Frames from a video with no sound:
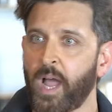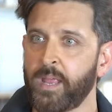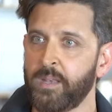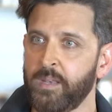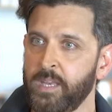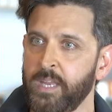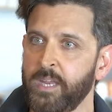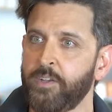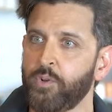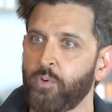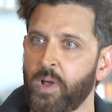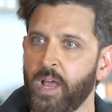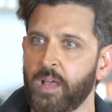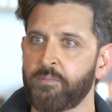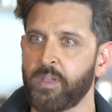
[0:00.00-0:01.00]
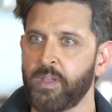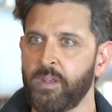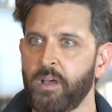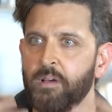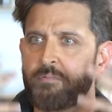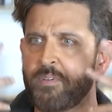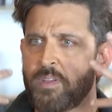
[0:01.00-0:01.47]
I need to have
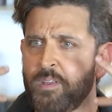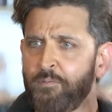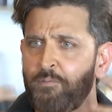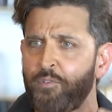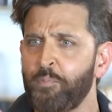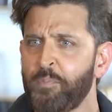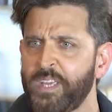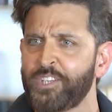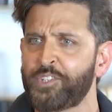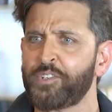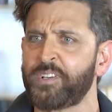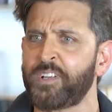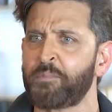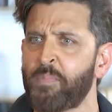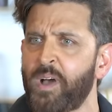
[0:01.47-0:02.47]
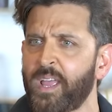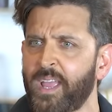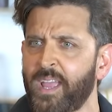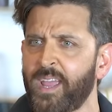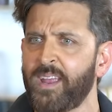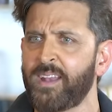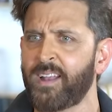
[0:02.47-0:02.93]
enough information in my
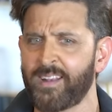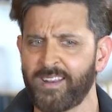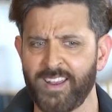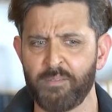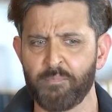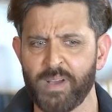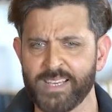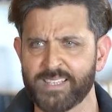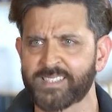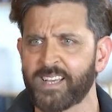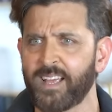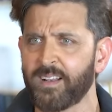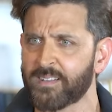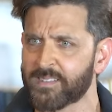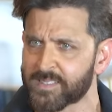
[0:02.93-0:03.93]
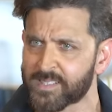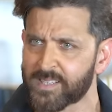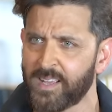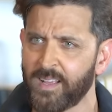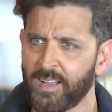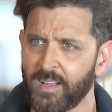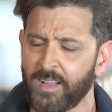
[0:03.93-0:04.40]
head and in my
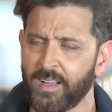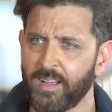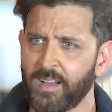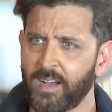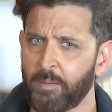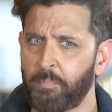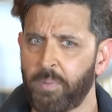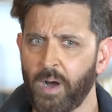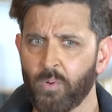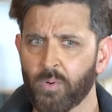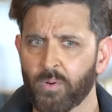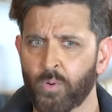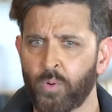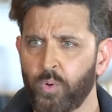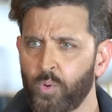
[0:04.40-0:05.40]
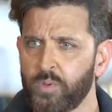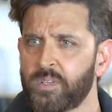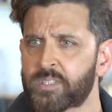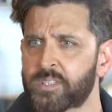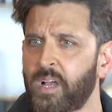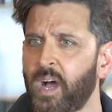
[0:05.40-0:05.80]
cells about who this